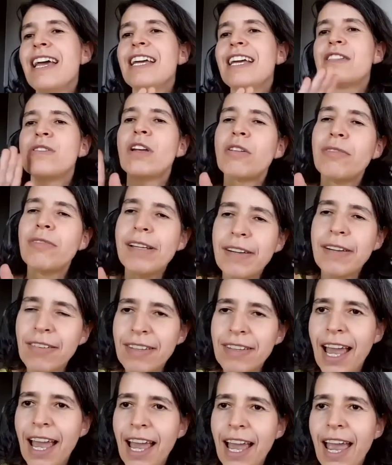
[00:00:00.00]
it's not really a
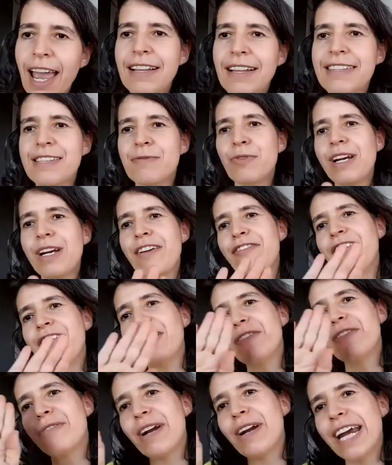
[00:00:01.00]
dance, it's really
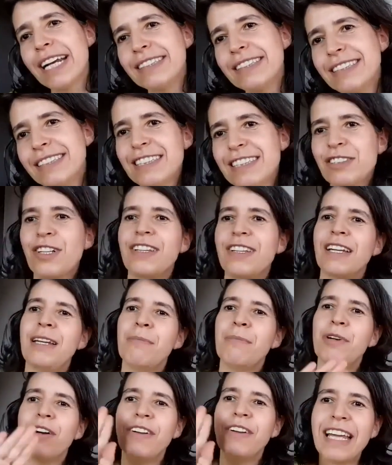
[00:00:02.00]
figurative, it's not
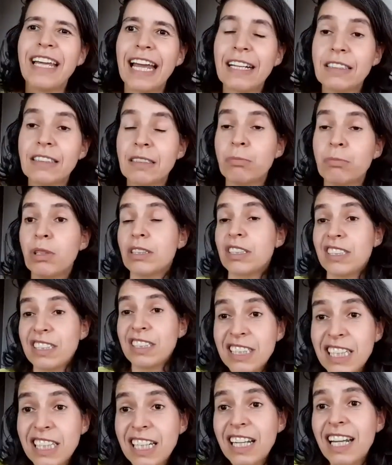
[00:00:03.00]
anymore a dance, but
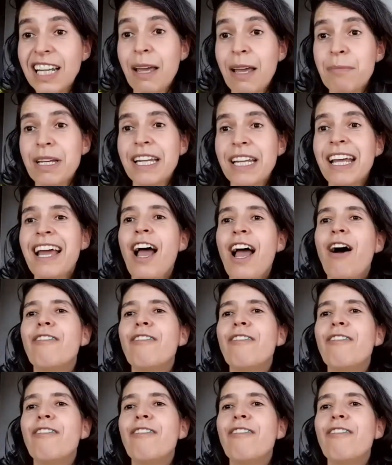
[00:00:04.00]
still, I mean,